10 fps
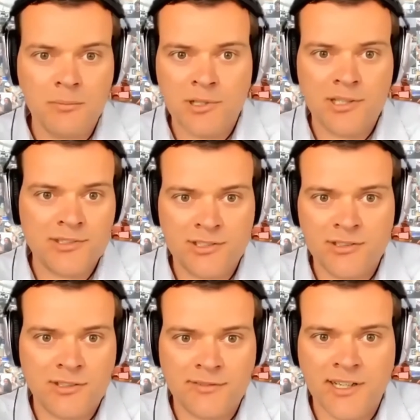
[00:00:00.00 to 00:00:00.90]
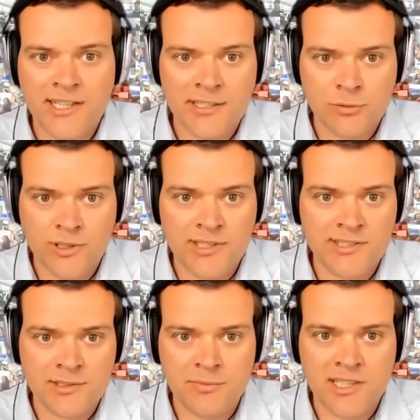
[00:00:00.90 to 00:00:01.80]
Plus, you could have hired twice
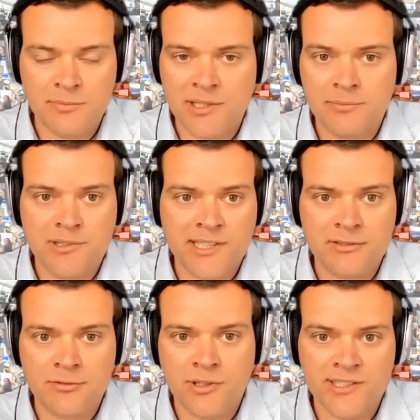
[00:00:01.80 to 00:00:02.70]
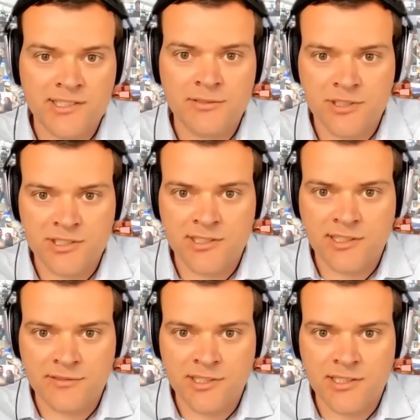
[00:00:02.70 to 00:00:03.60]
as many people and get twice as much
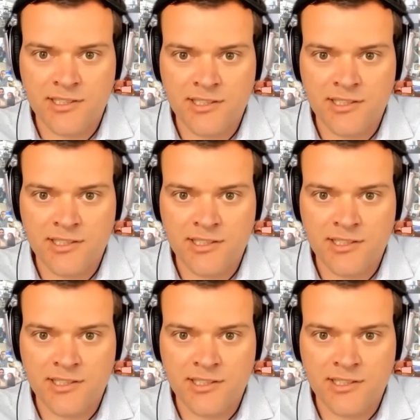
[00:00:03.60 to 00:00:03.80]
stuff done.